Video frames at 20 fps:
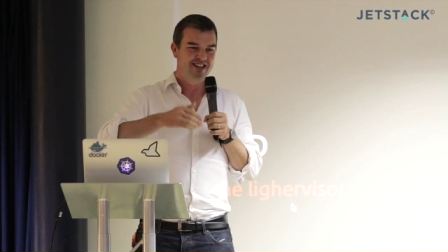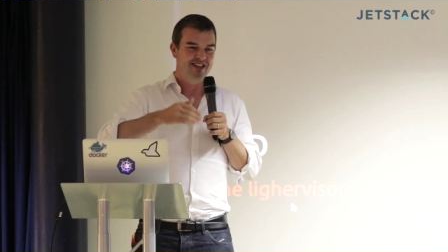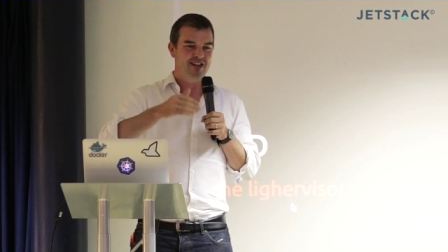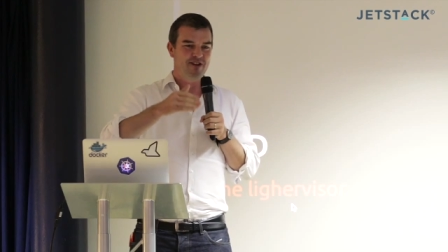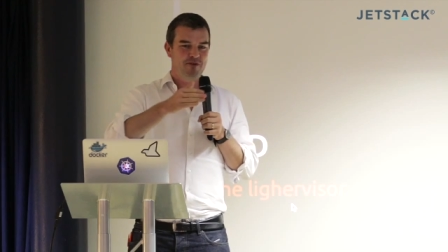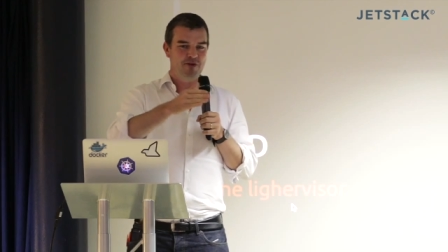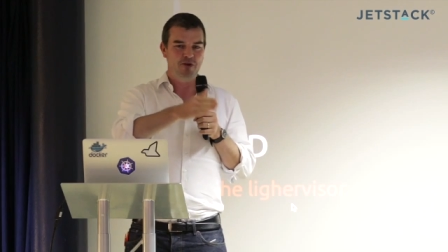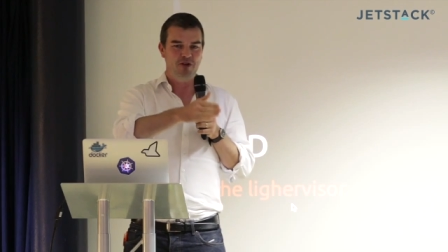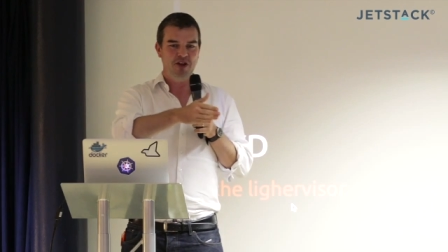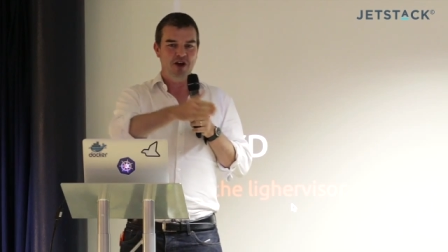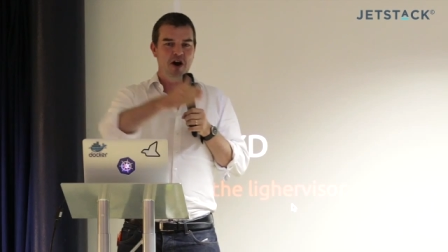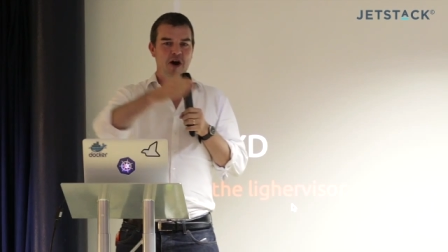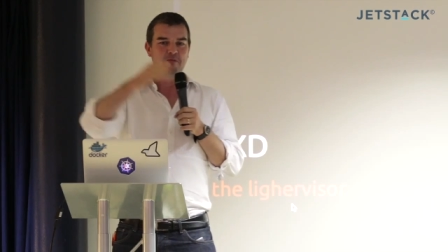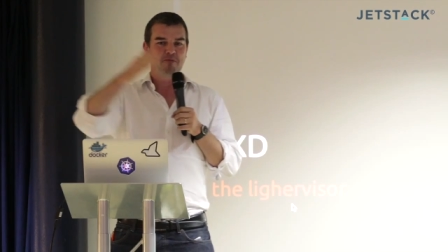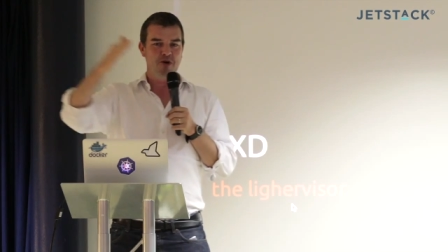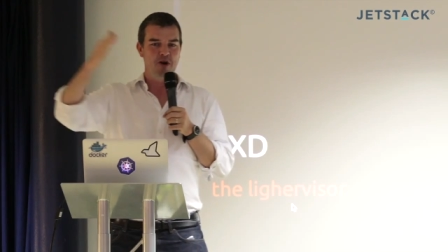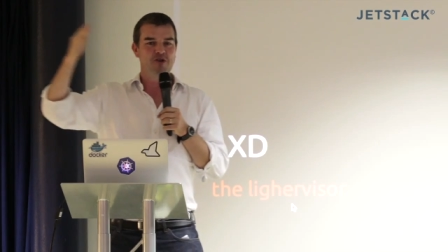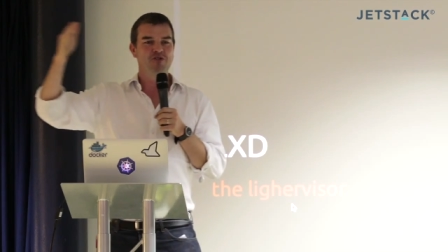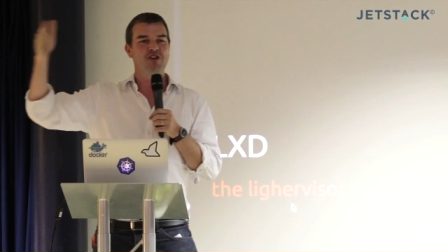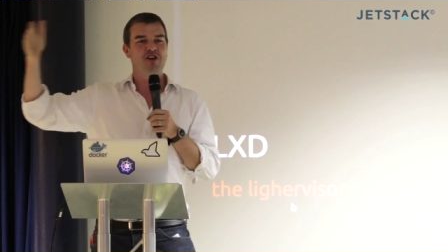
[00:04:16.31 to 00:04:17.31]
We've got the Arm
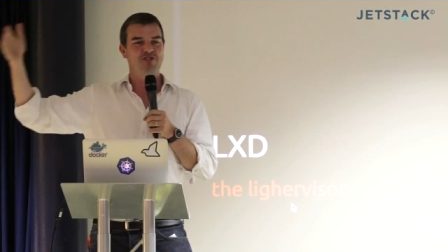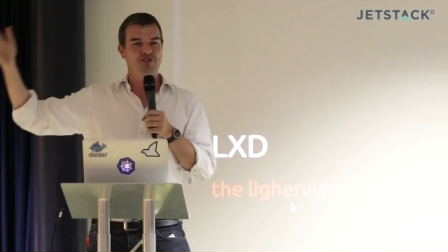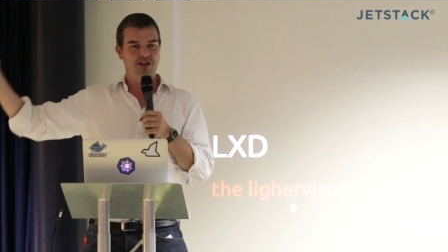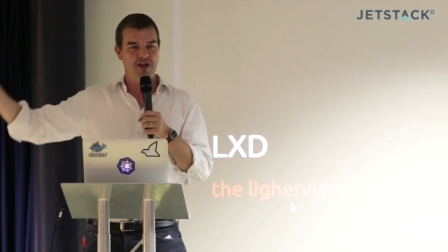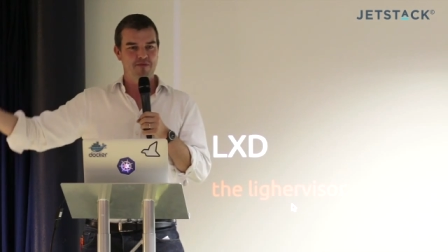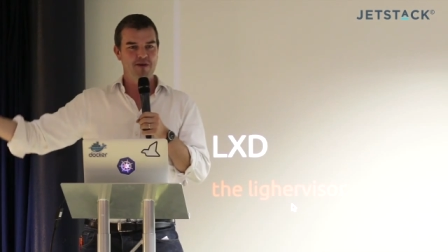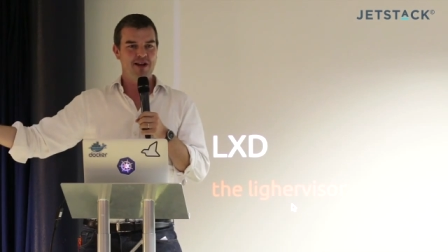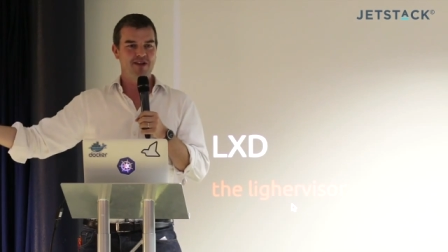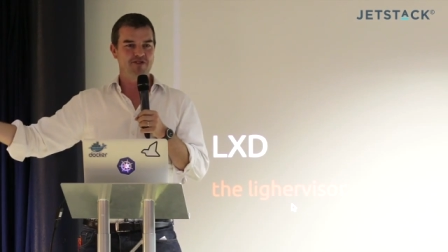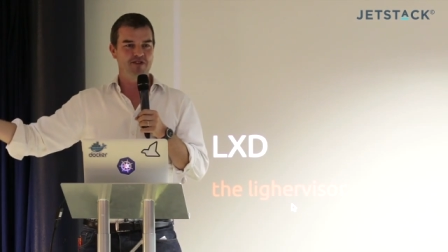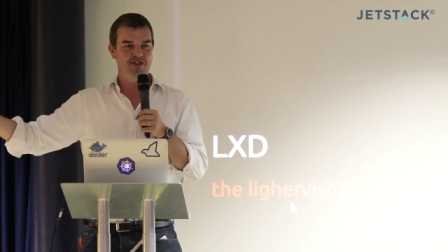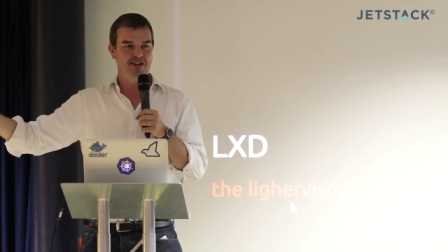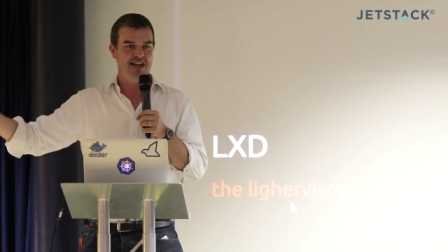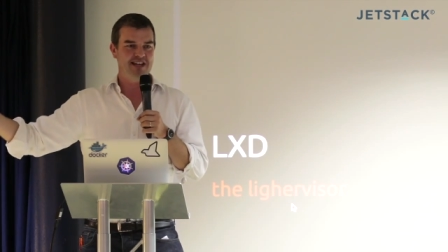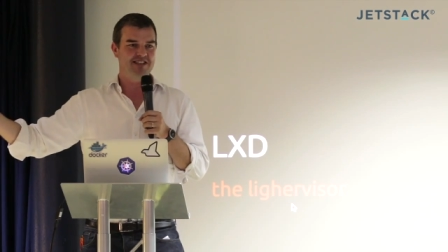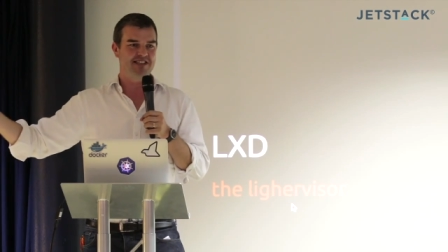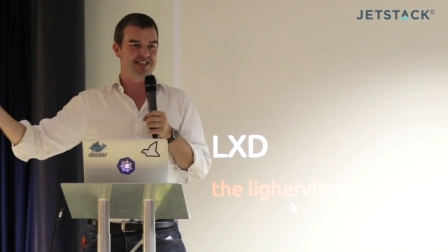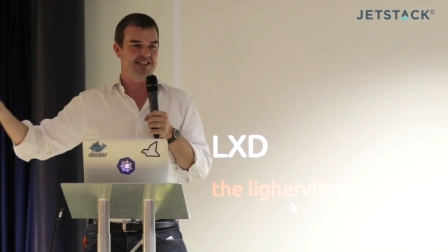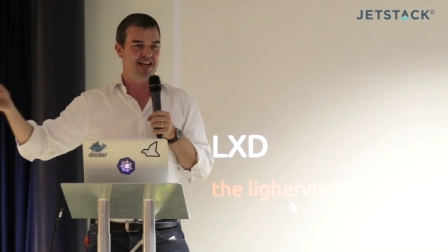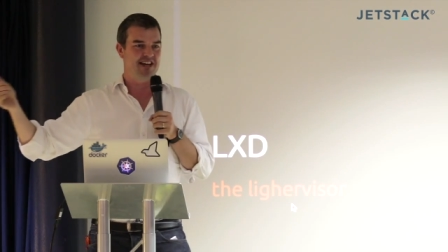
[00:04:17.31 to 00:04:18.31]
processor coming into the
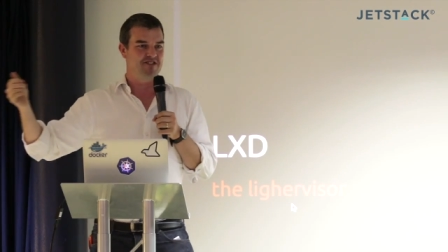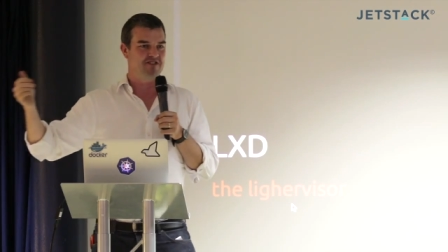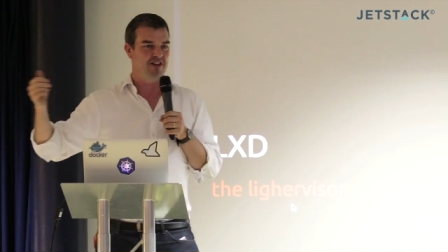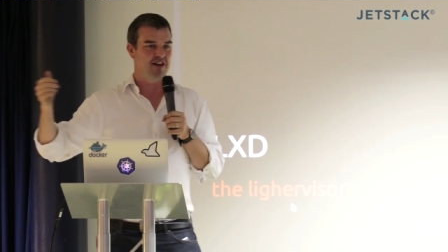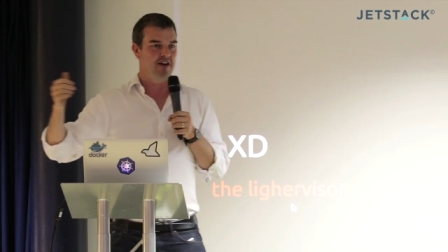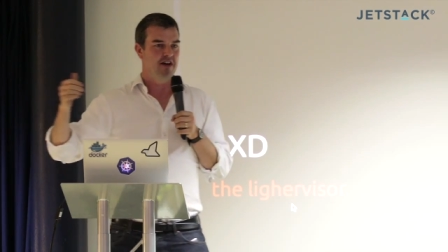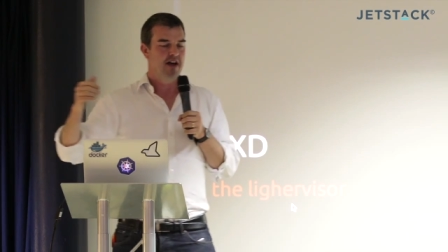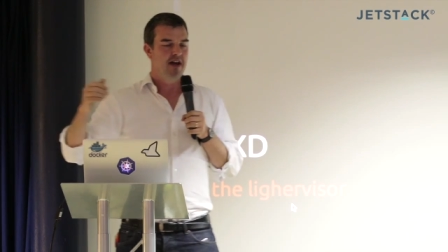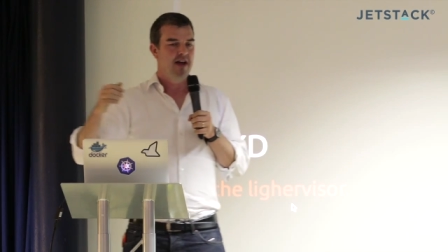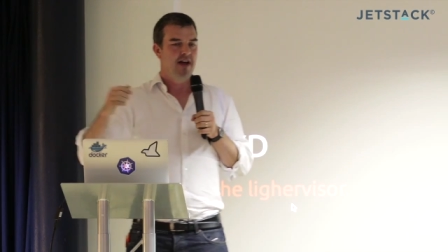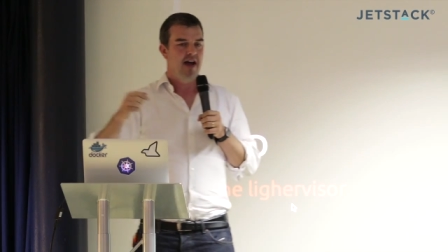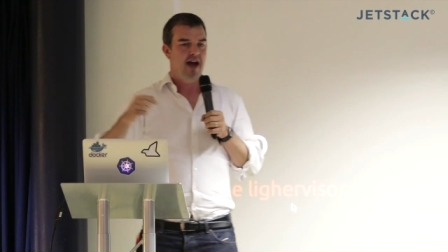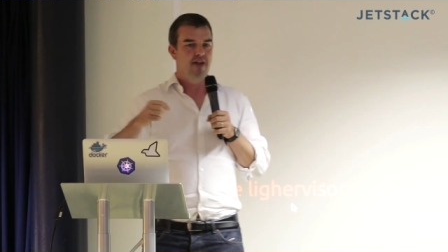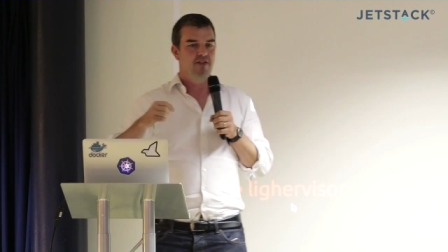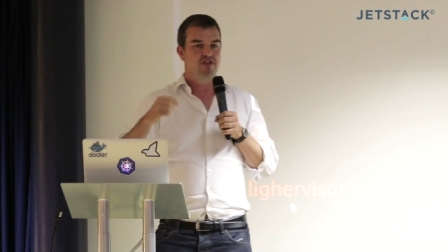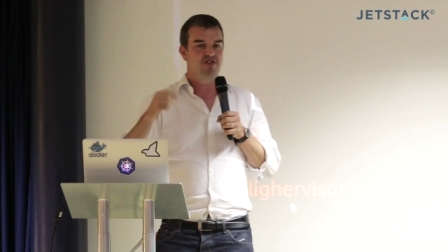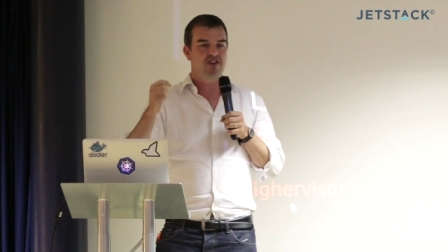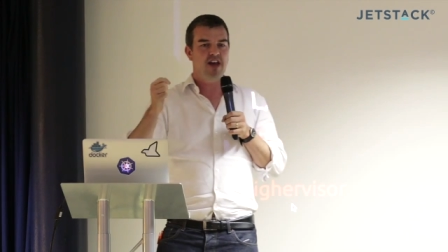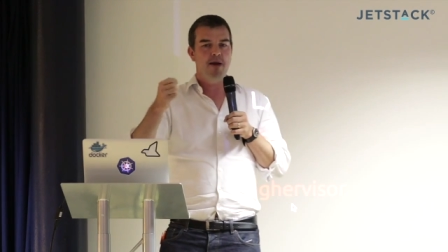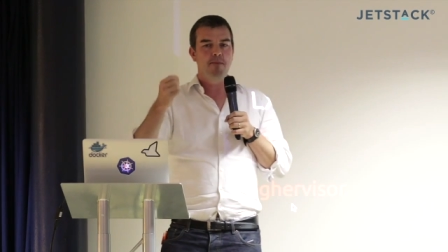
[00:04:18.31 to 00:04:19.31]
data center, and
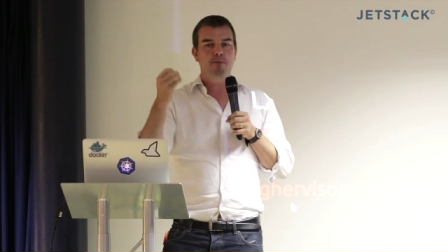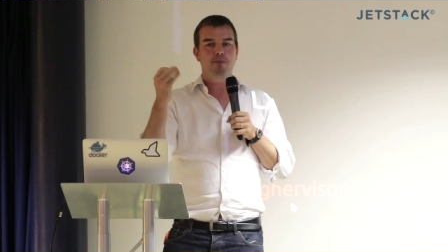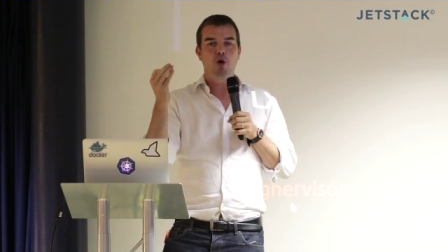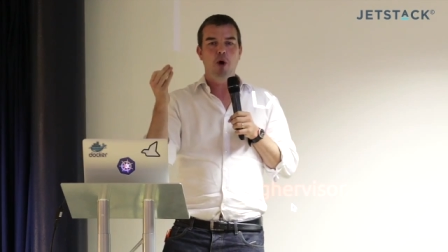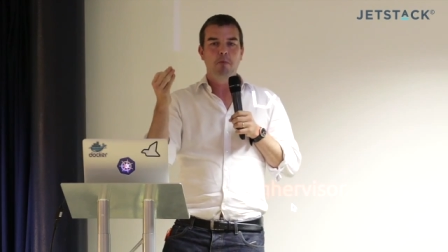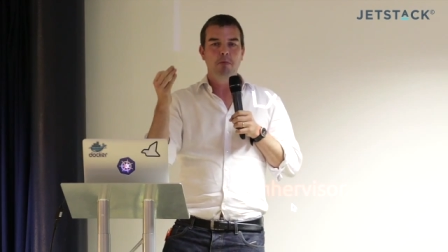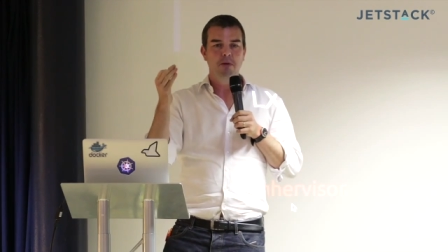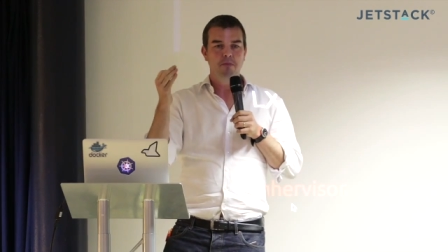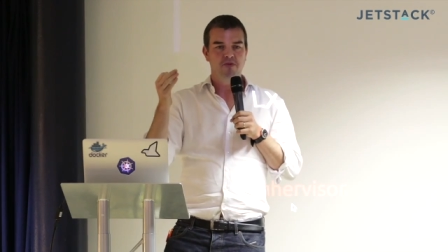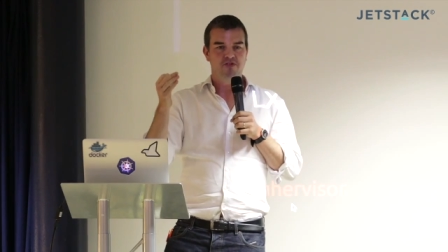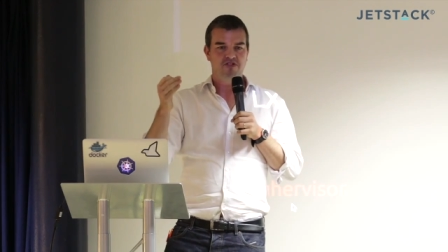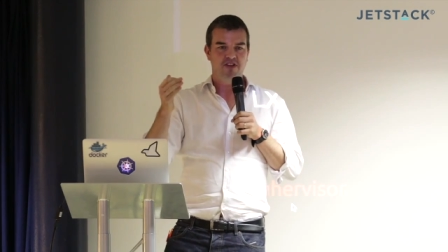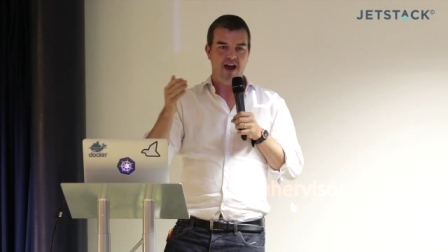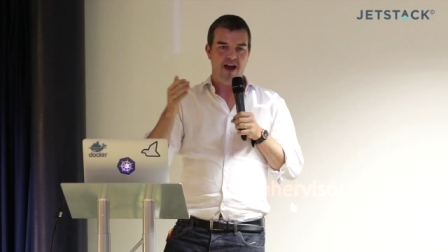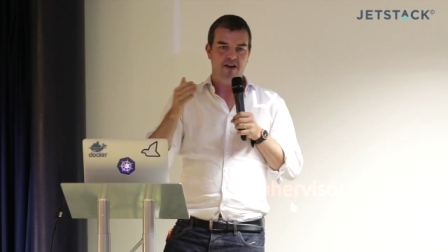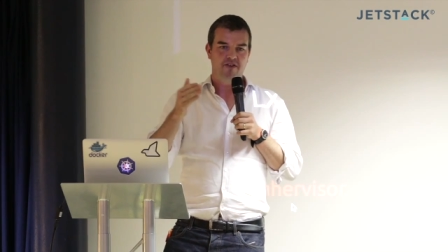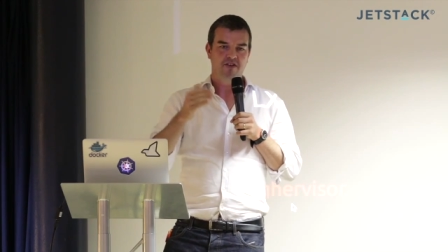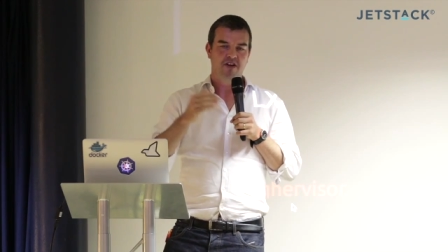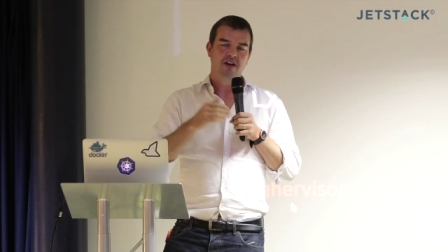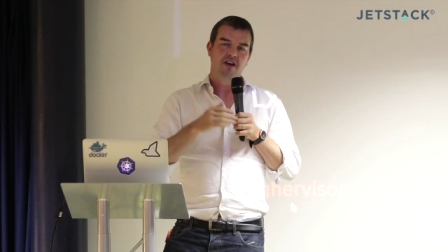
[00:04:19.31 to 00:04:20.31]
the same problem
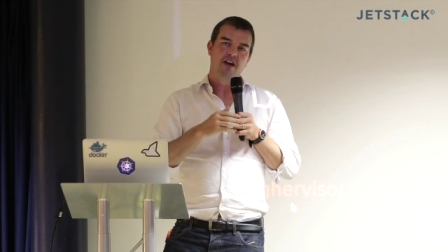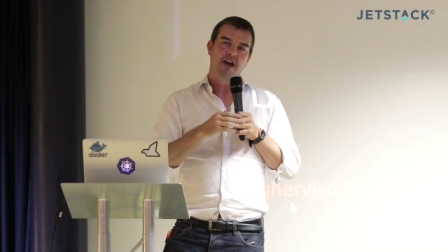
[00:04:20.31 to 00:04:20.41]
set,